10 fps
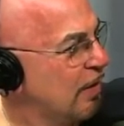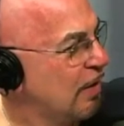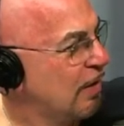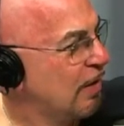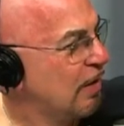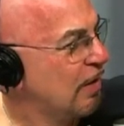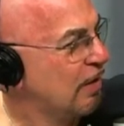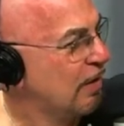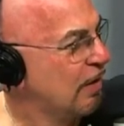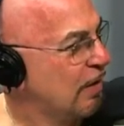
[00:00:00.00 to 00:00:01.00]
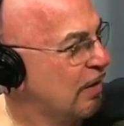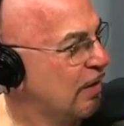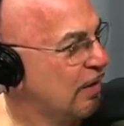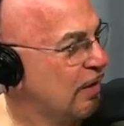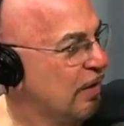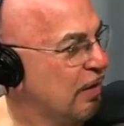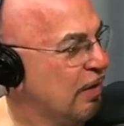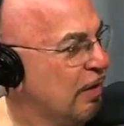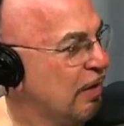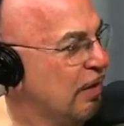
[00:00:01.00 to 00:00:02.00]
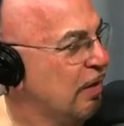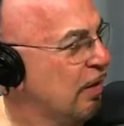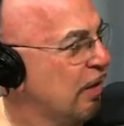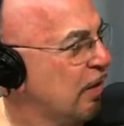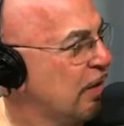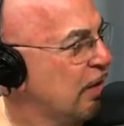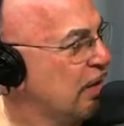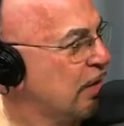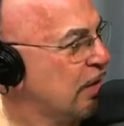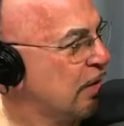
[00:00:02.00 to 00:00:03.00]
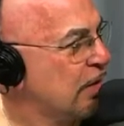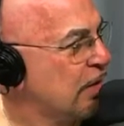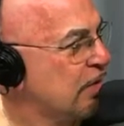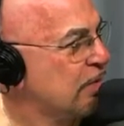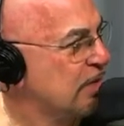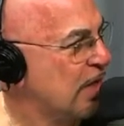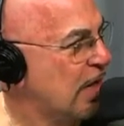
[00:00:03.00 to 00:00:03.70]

By the way, Jimmy Carter resigned. Uh, uh Richard Nixon resigned.